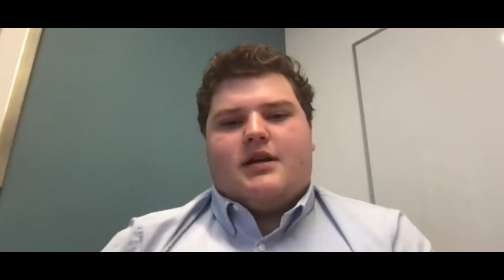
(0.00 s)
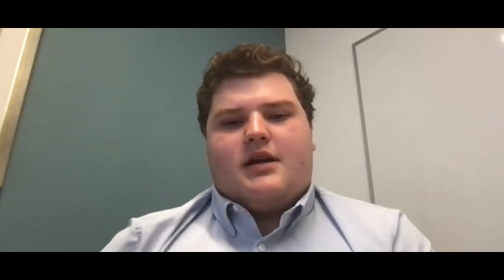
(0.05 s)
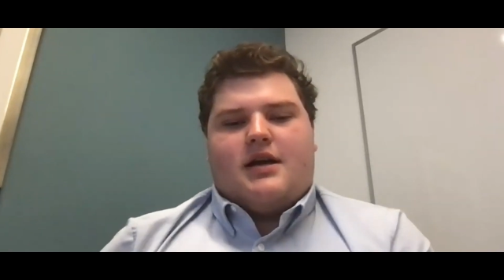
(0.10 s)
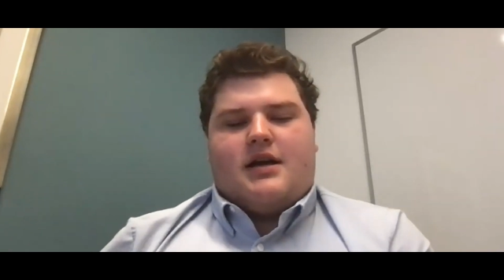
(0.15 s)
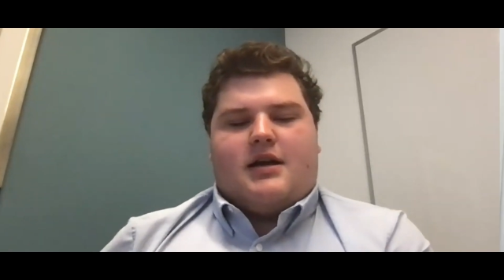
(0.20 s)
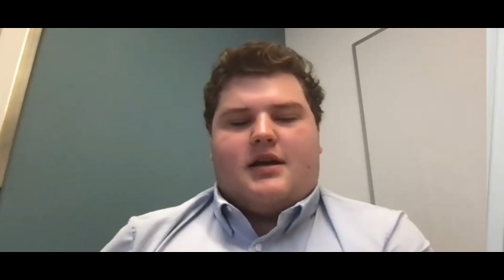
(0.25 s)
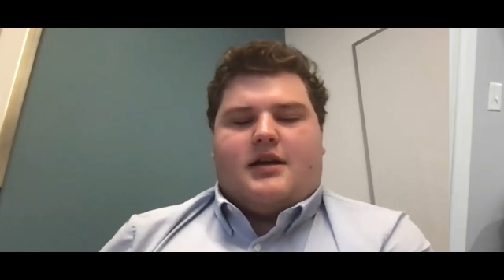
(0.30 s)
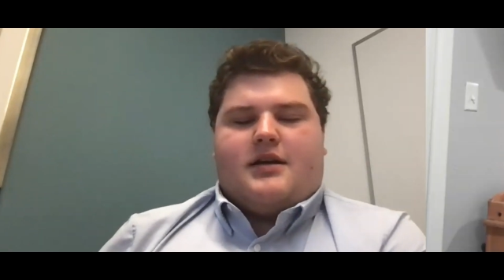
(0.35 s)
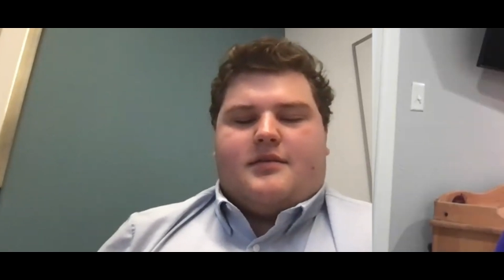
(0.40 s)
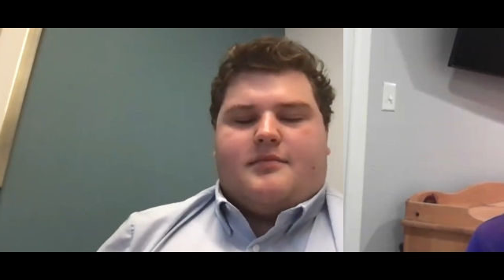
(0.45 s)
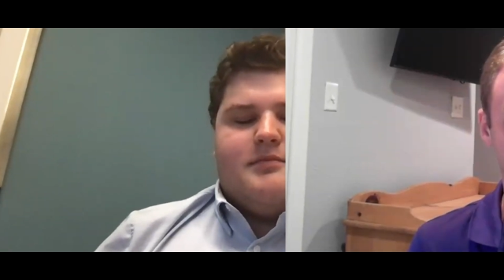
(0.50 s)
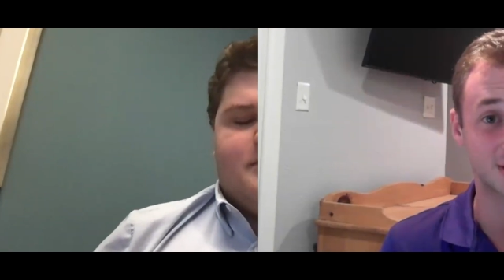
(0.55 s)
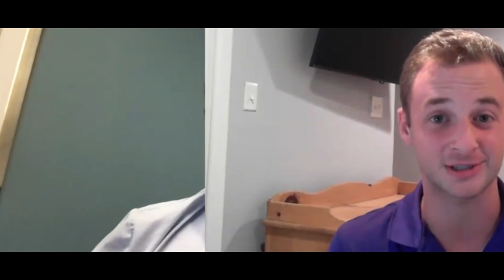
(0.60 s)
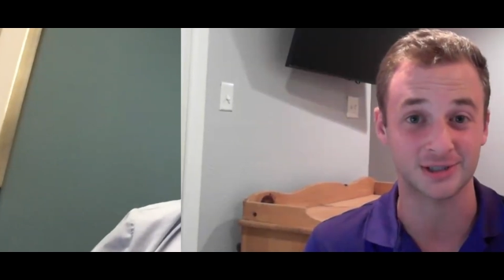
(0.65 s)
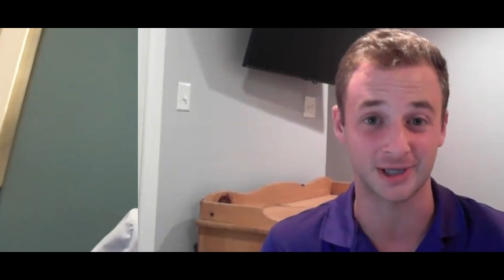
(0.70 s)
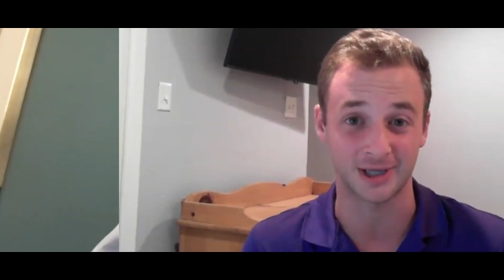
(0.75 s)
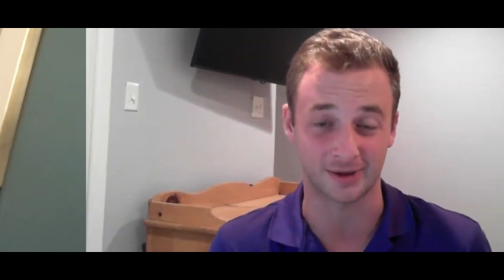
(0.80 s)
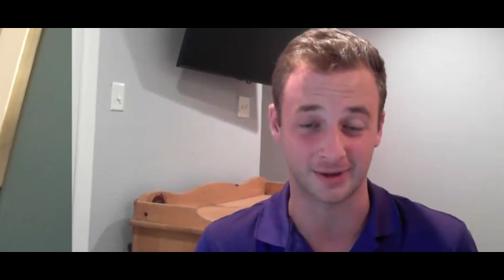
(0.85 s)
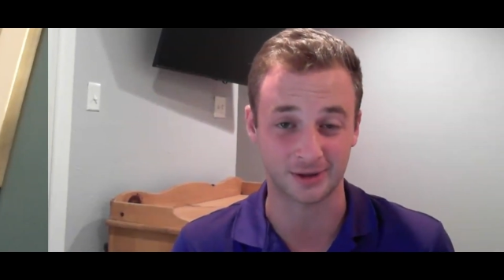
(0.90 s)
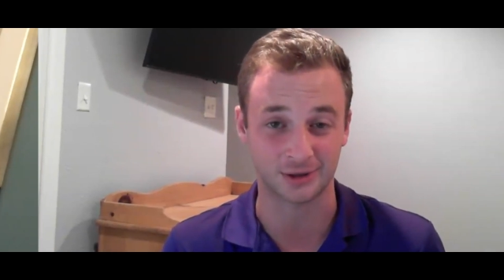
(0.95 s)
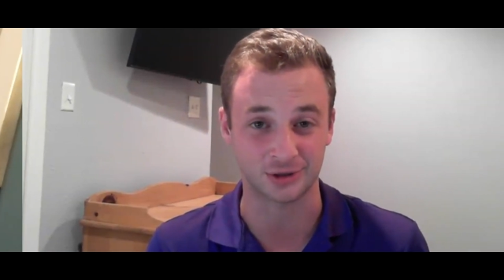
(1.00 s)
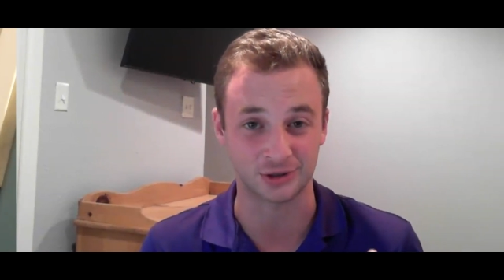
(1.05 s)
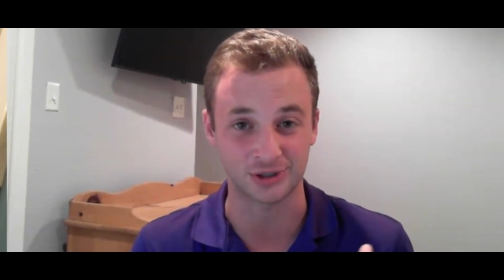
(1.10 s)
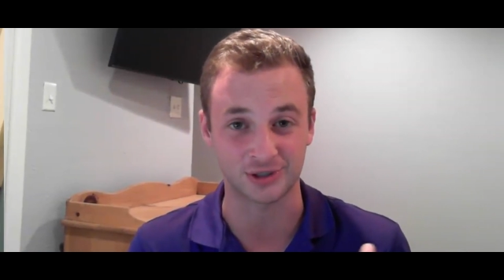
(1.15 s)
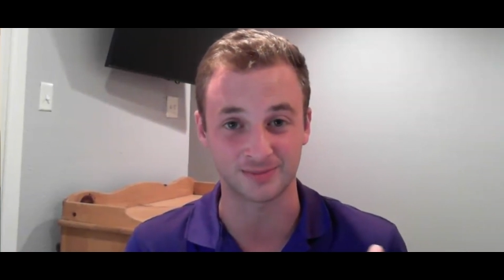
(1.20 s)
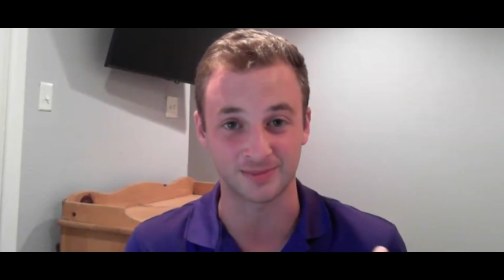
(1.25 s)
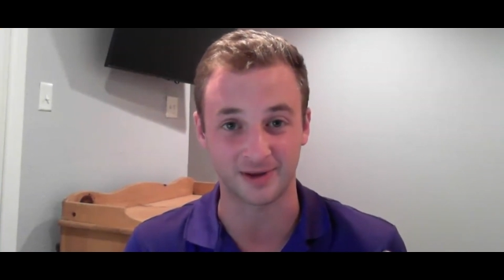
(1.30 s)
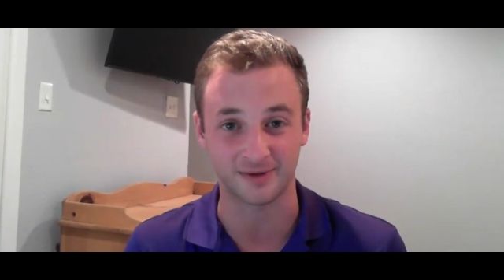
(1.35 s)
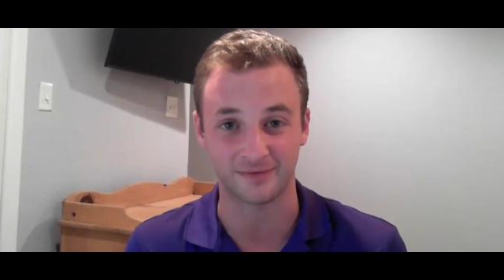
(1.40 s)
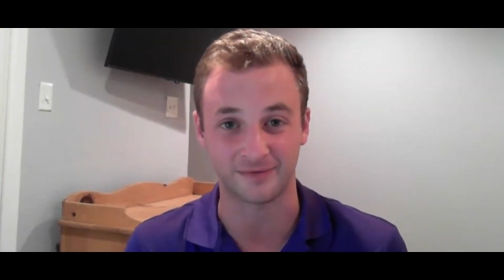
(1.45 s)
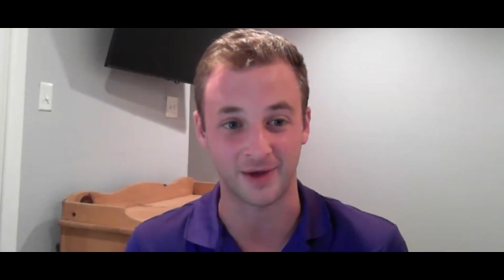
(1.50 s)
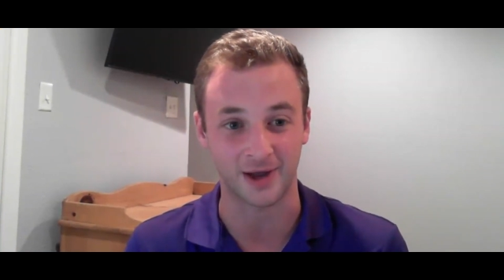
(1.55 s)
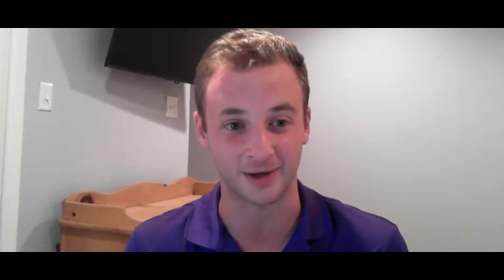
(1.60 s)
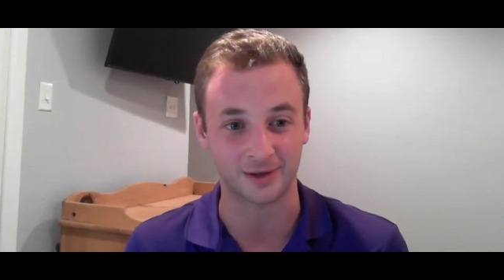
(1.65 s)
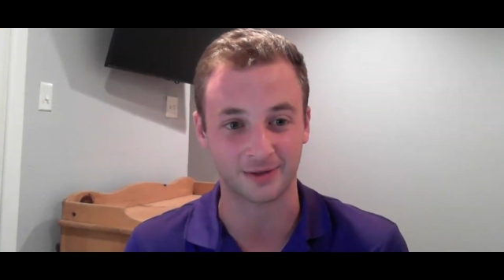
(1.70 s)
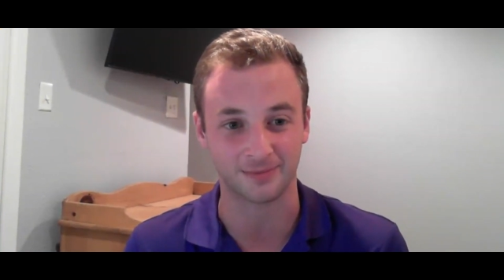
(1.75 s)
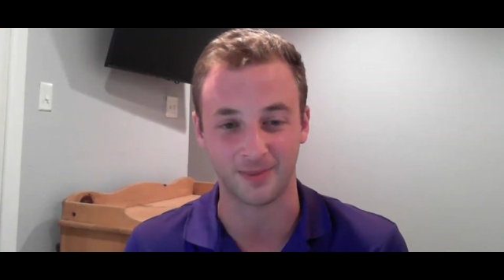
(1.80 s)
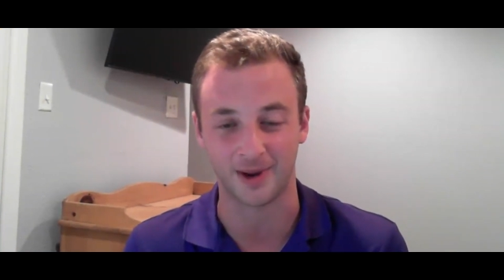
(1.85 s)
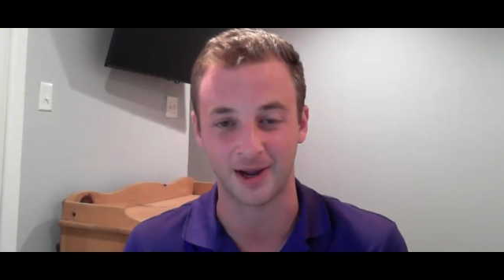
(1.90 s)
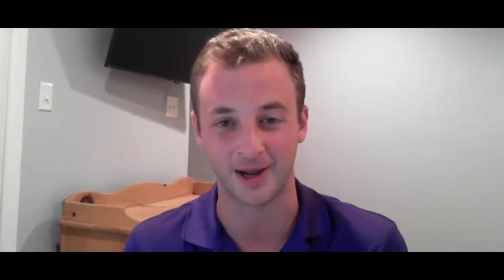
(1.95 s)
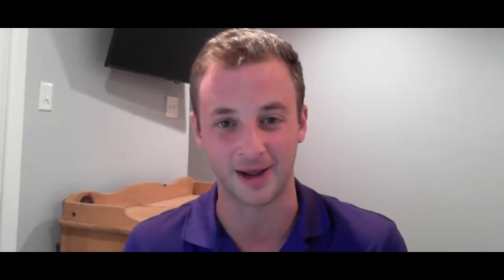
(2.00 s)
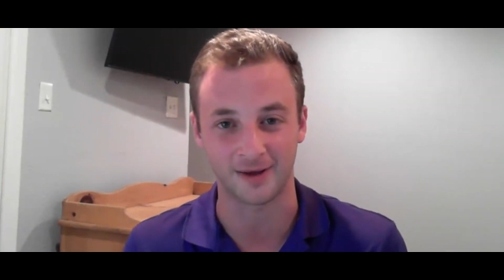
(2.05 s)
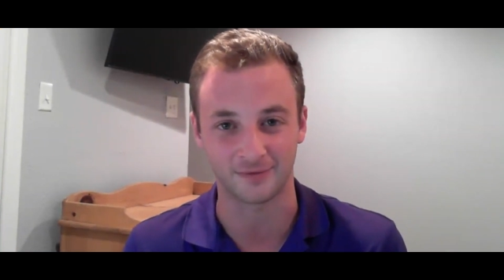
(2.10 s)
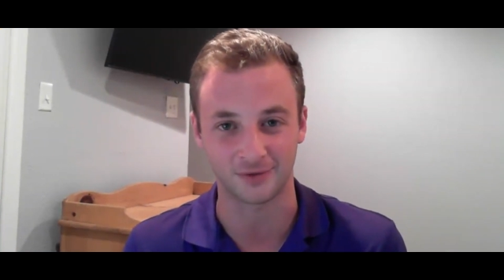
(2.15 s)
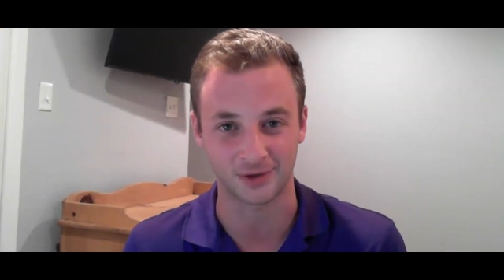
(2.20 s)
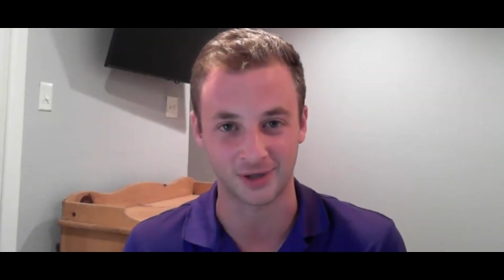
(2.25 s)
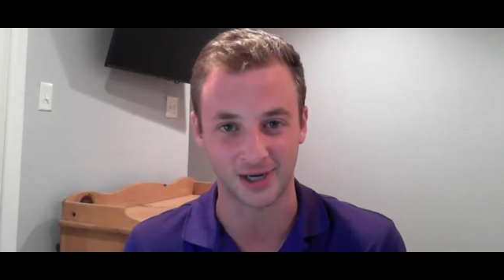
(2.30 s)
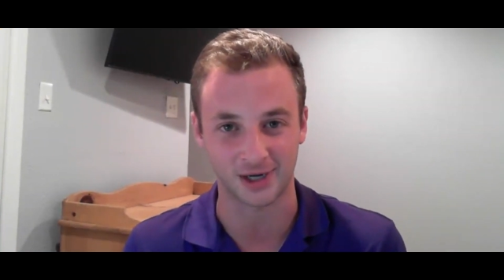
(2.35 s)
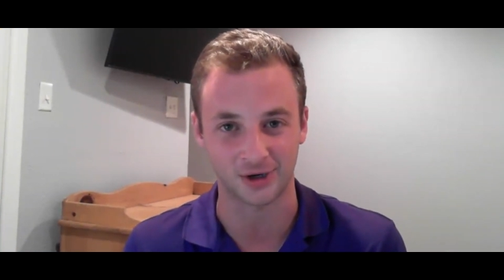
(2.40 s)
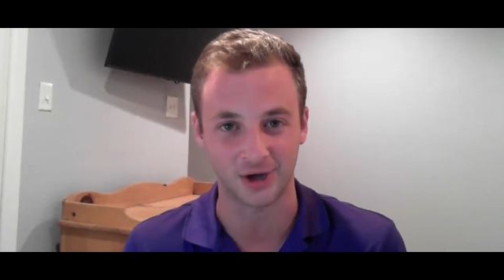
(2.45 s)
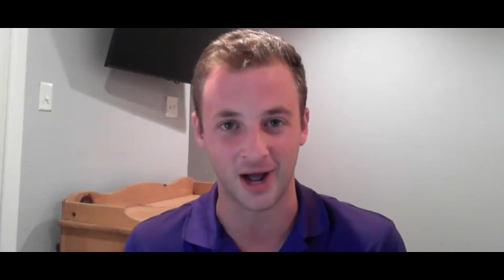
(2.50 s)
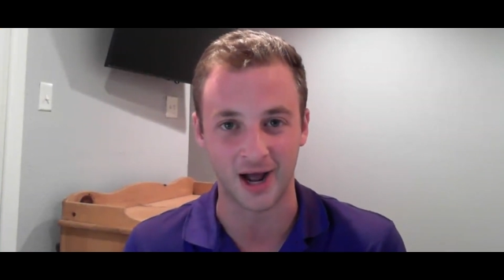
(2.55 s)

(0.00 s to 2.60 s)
How much Extreme affects my everyday